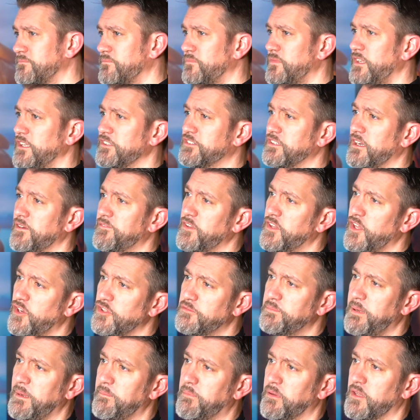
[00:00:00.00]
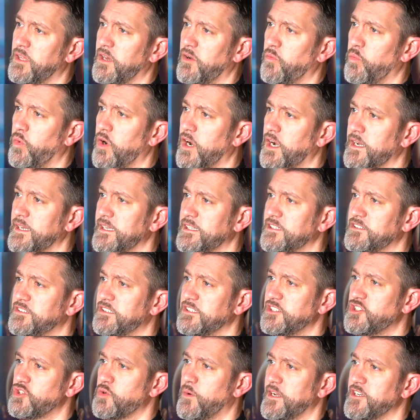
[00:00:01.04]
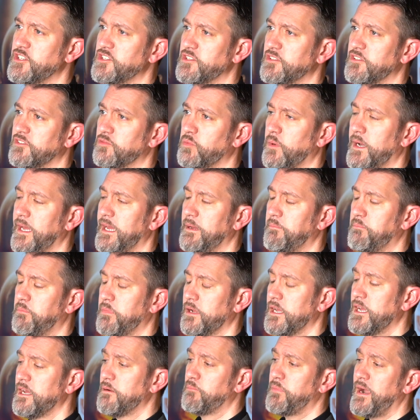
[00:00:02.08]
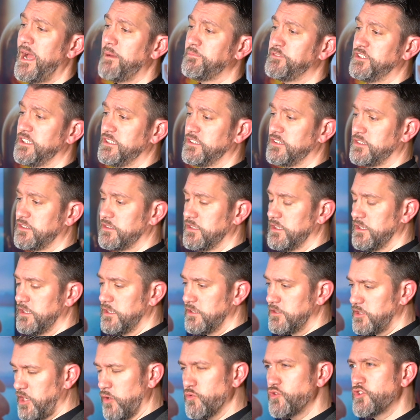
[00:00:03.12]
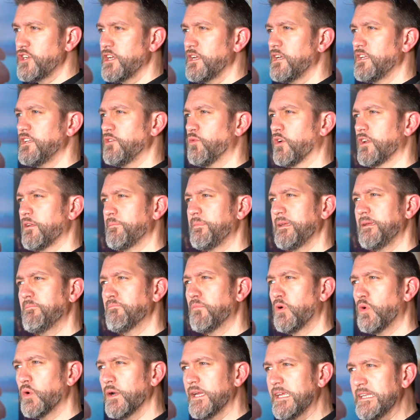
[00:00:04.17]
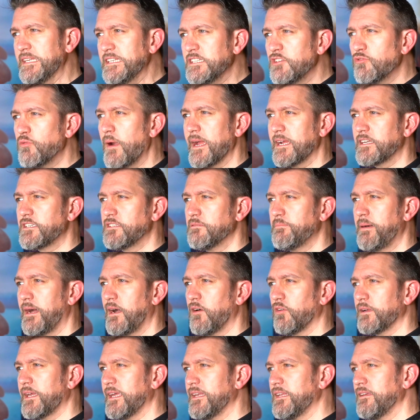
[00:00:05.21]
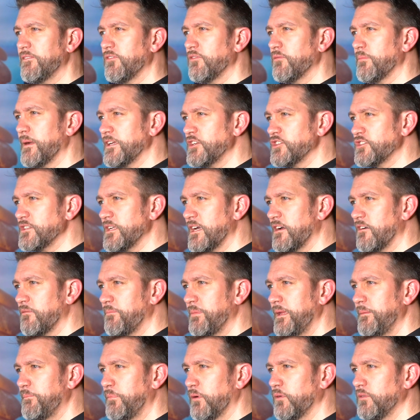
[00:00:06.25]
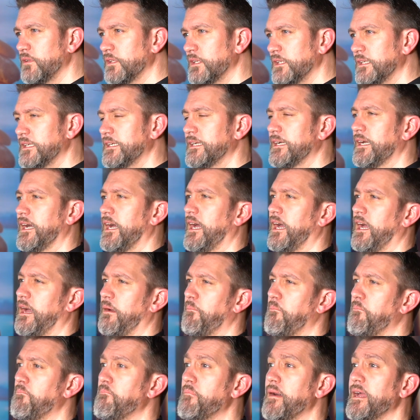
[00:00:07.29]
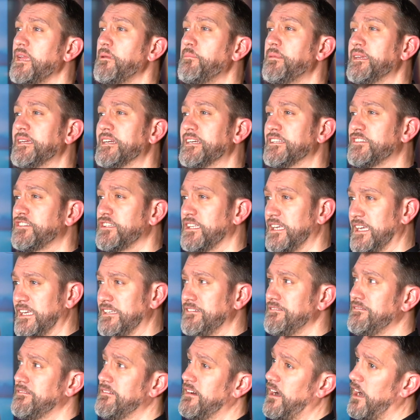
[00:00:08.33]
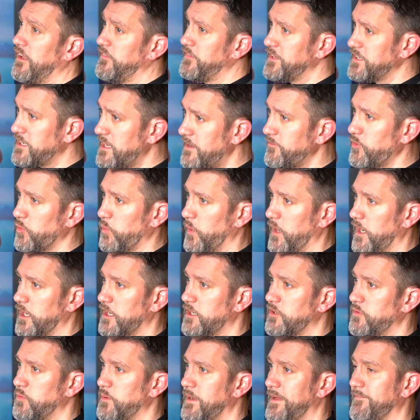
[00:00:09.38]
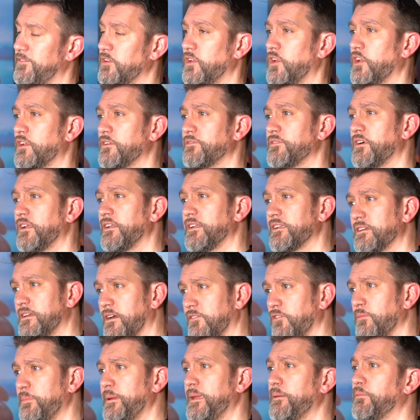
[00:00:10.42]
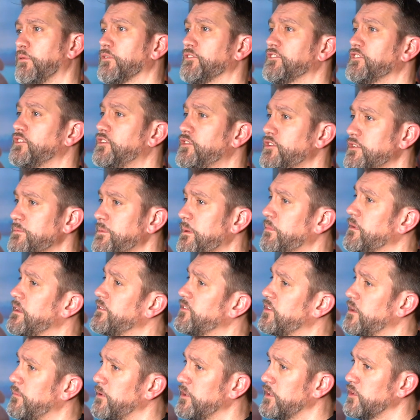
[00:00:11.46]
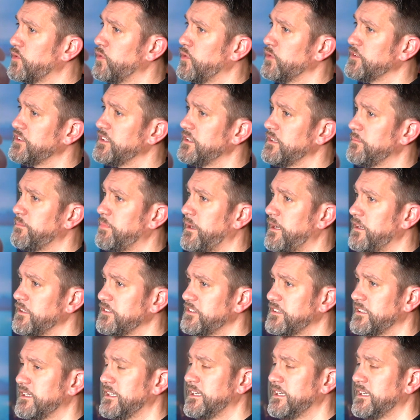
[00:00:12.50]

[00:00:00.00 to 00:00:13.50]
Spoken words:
So for those people that work in situations where perhaps it's coaching and you want to be more indirect about getting information out of people, maybe it's in undercover work. We have a lot of undercover people, security people that have come on the course in the past,